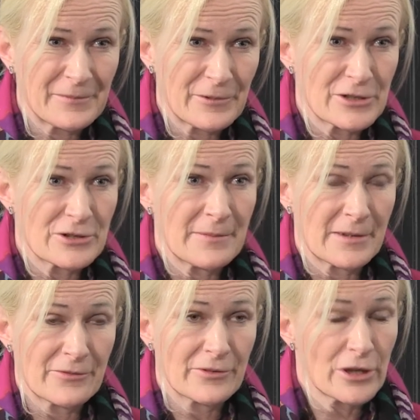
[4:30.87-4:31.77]
for
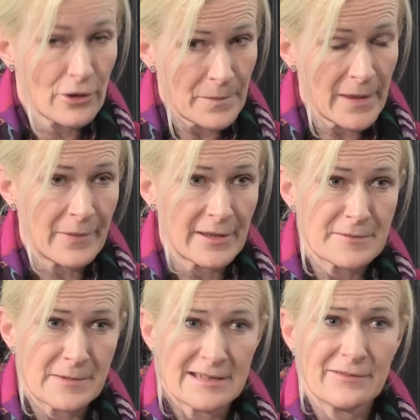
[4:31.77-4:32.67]
treatment for young people,
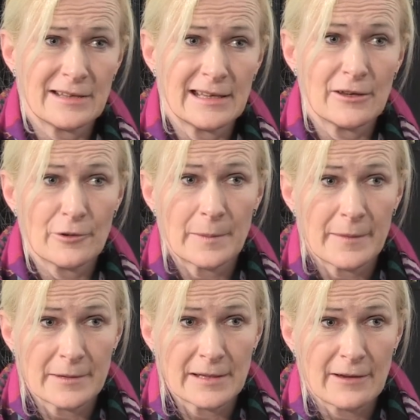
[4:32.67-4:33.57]
specifically young
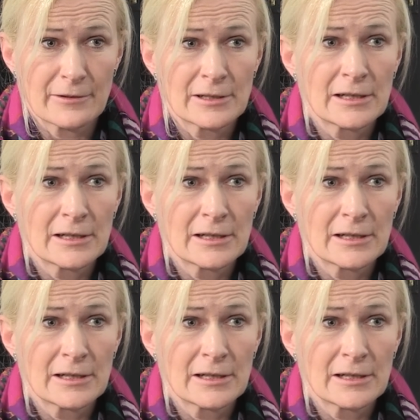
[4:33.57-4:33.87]
people now.